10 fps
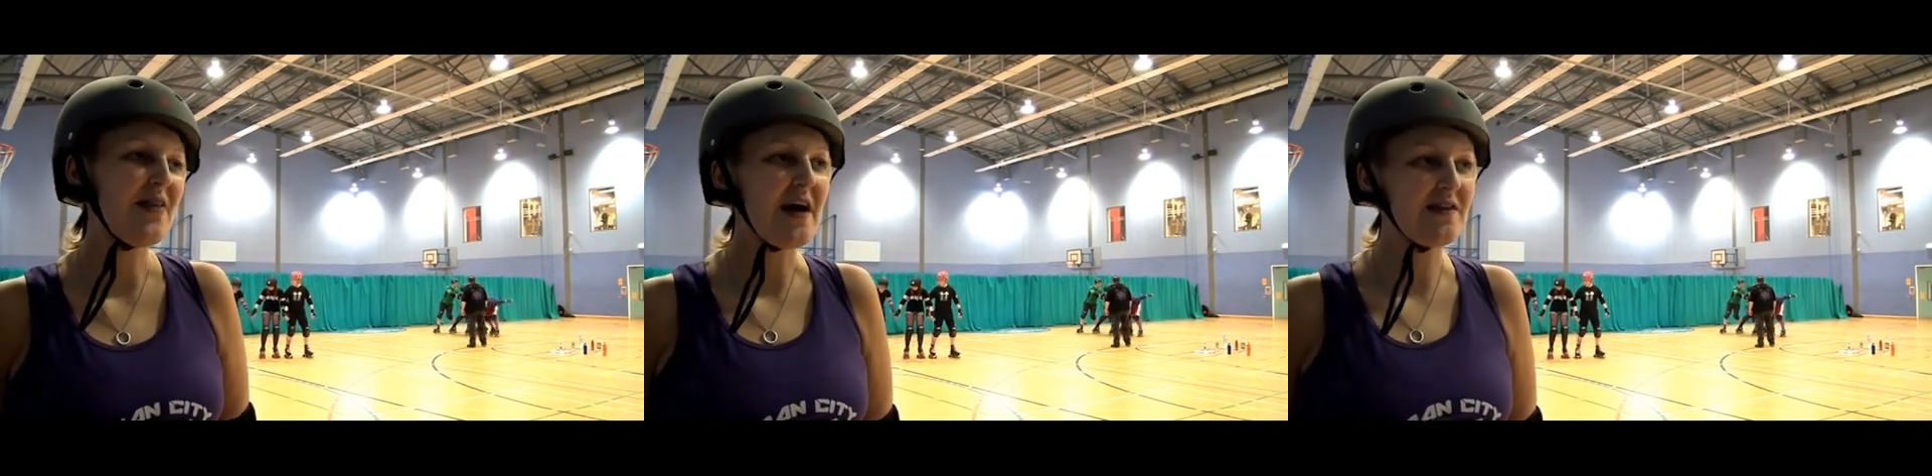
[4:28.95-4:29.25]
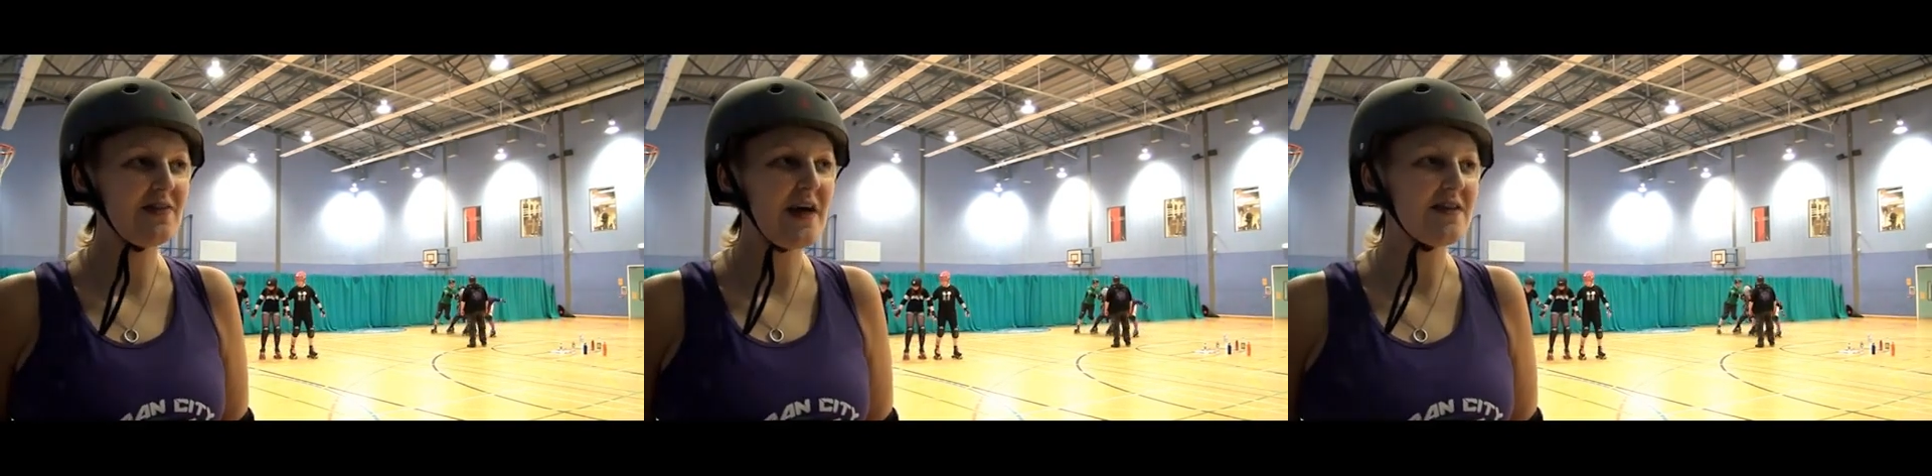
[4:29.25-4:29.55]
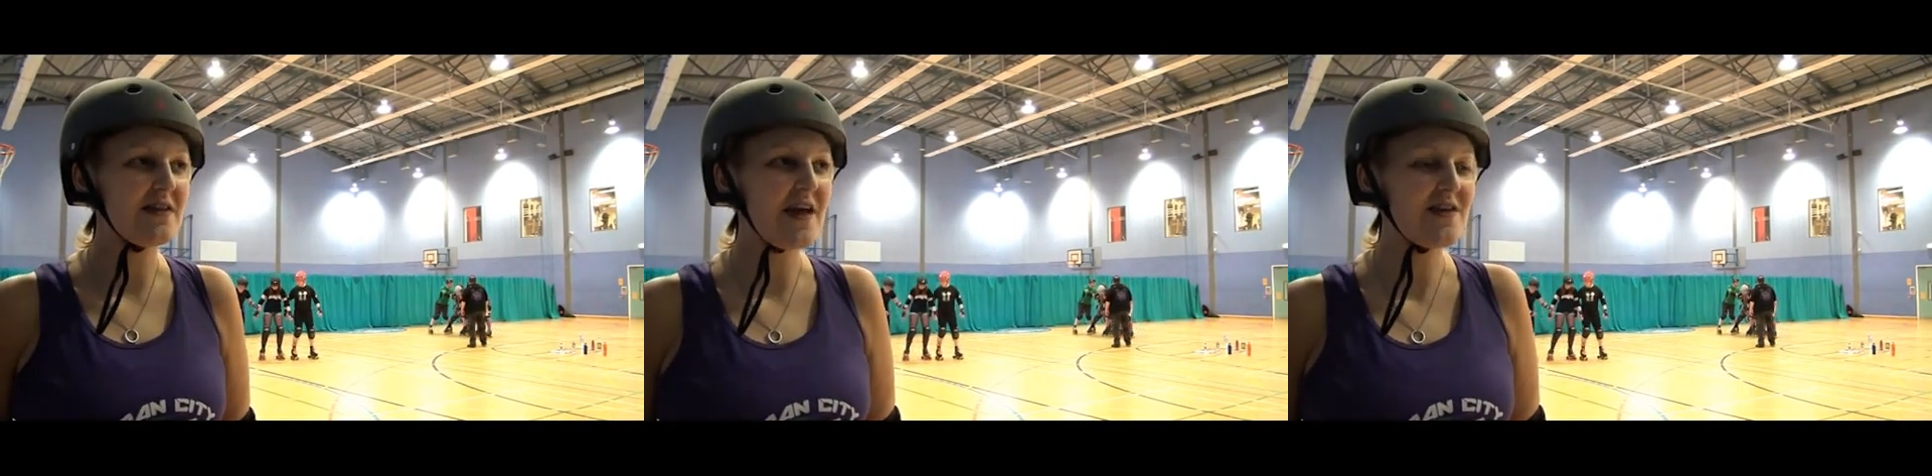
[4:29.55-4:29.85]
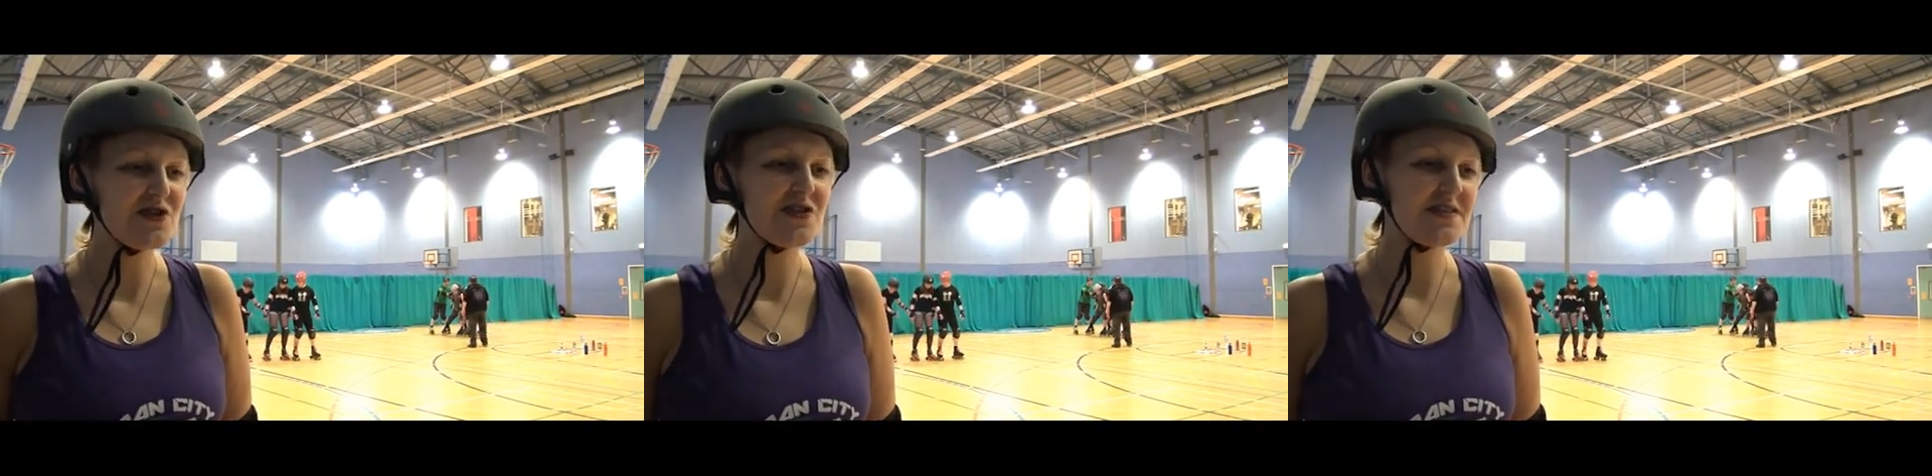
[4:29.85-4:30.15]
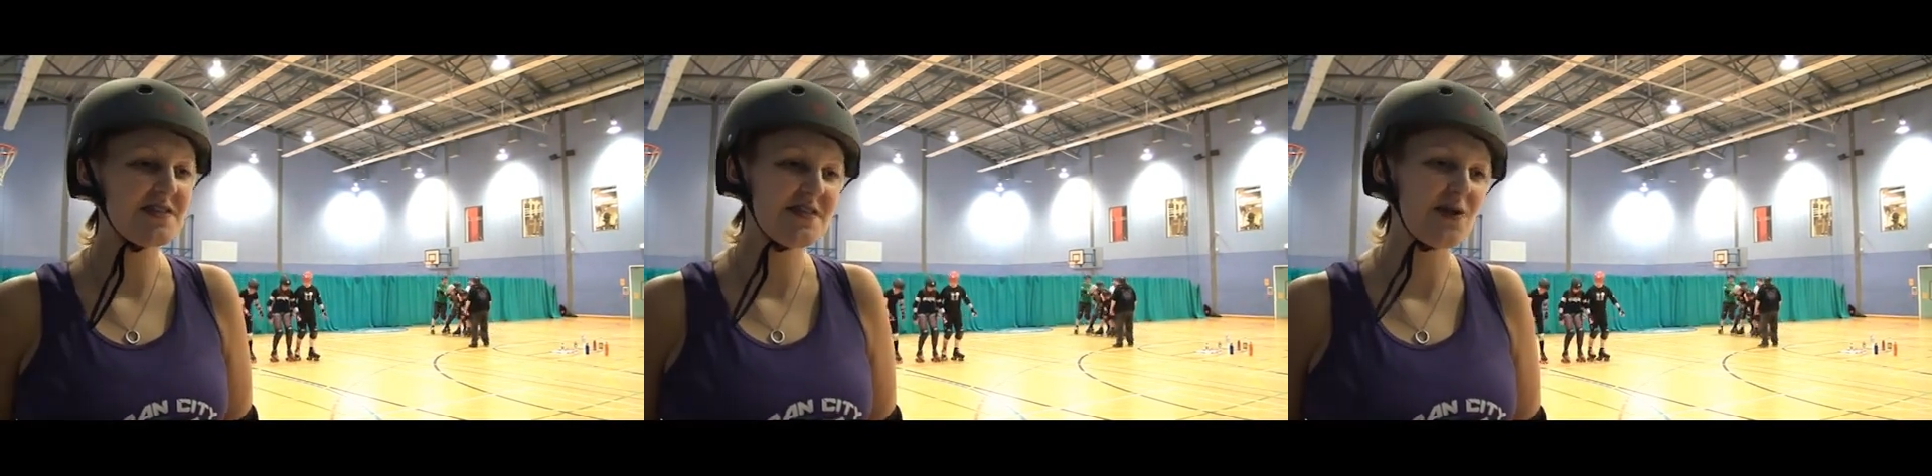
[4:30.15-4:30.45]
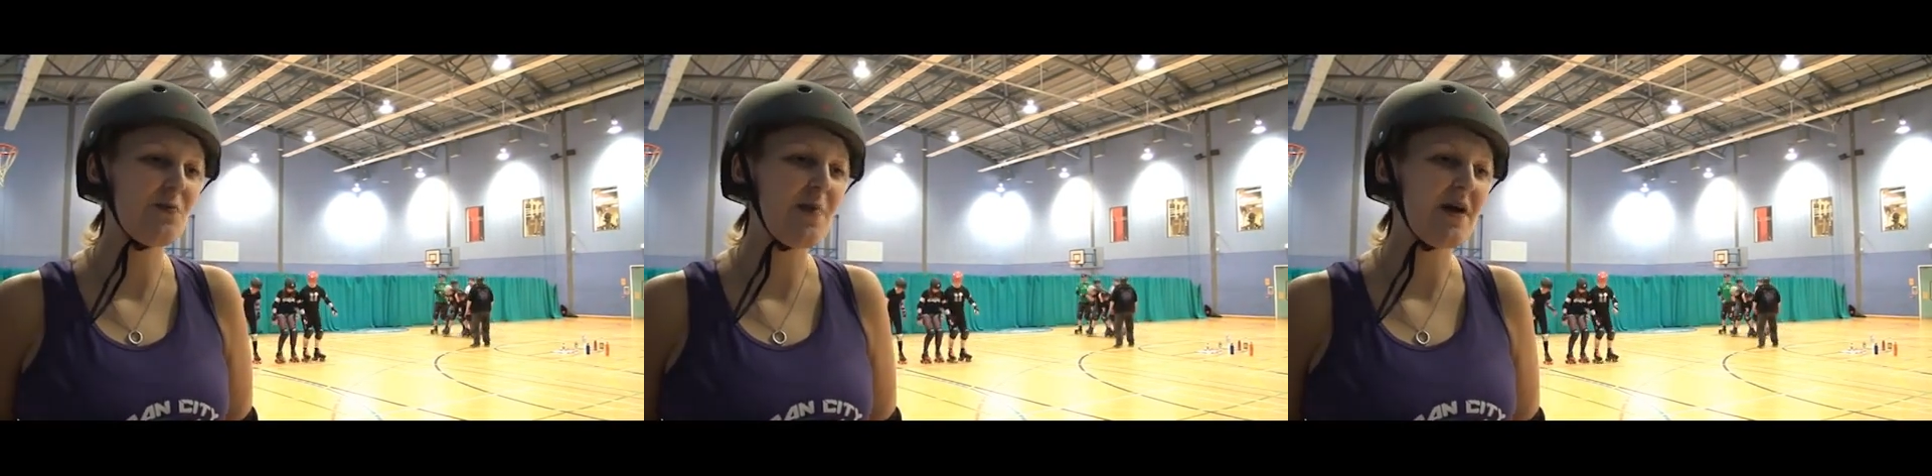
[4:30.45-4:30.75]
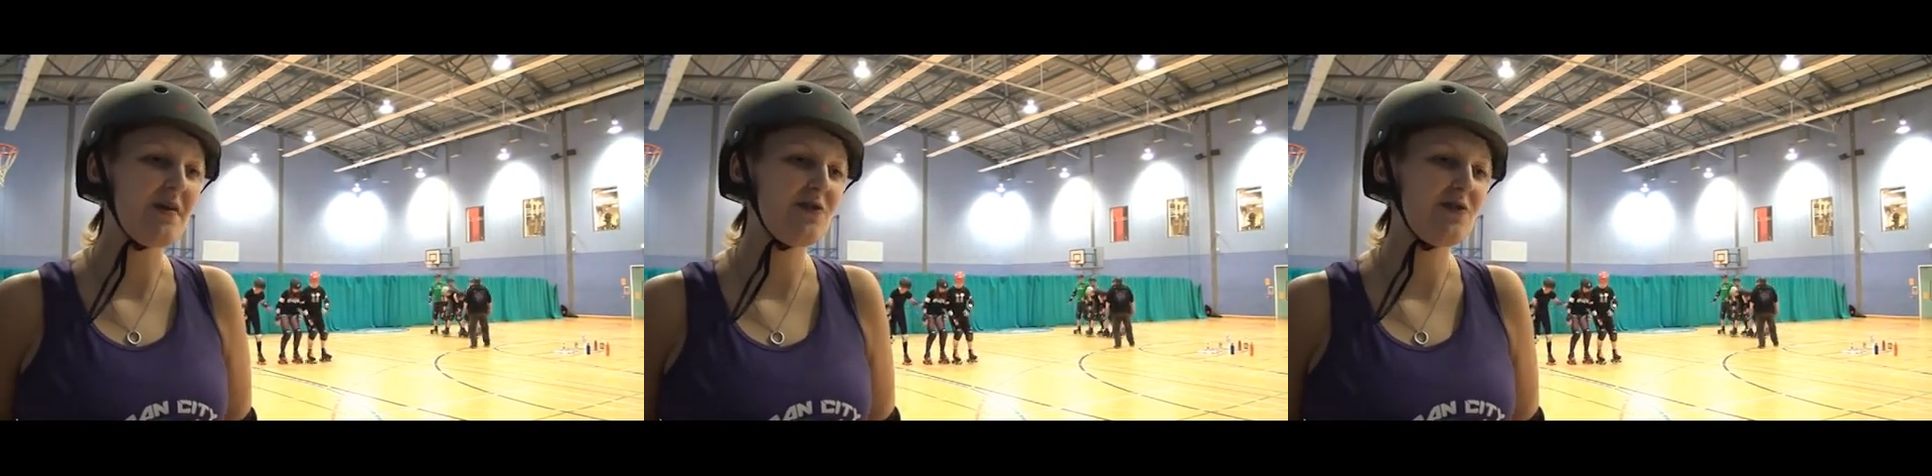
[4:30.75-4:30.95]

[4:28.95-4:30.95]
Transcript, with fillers: and that that is still part of